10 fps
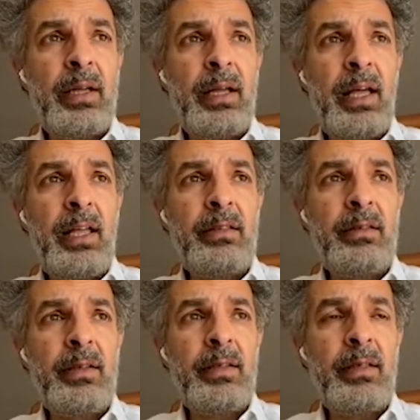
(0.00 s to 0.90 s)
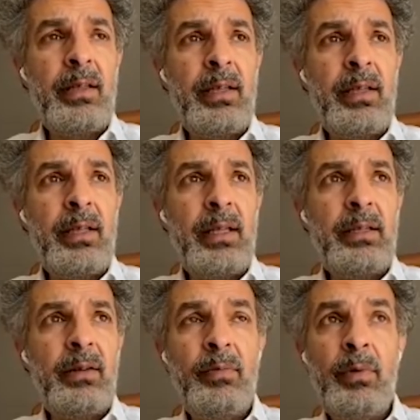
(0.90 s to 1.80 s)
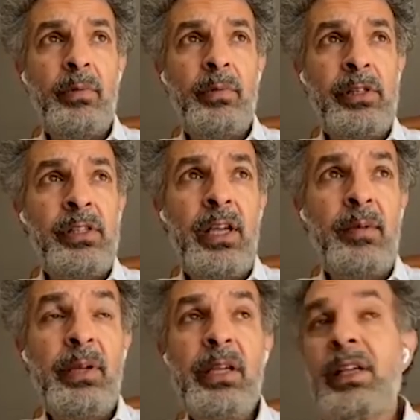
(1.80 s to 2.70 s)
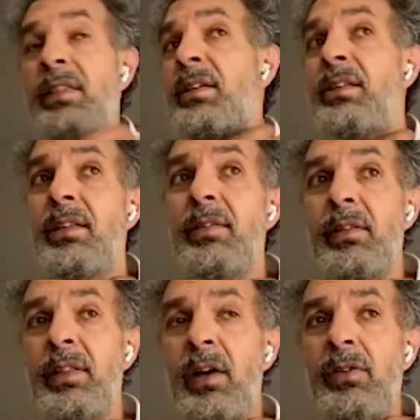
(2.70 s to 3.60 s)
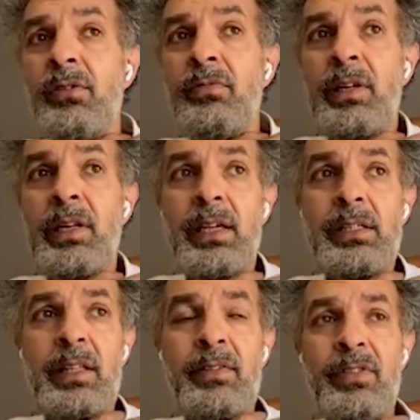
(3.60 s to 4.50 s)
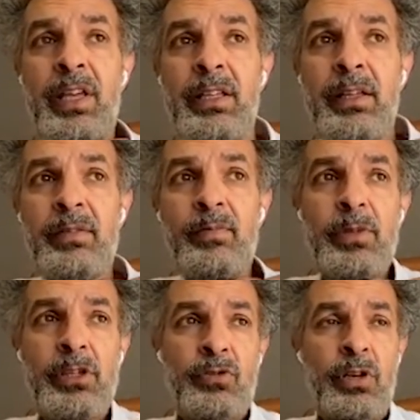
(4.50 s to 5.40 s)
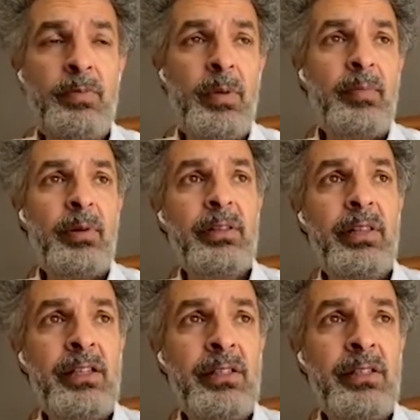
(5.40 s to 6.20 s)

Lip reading: And, you know, we'll see. Because I think that they also realize that if they mistreat people and they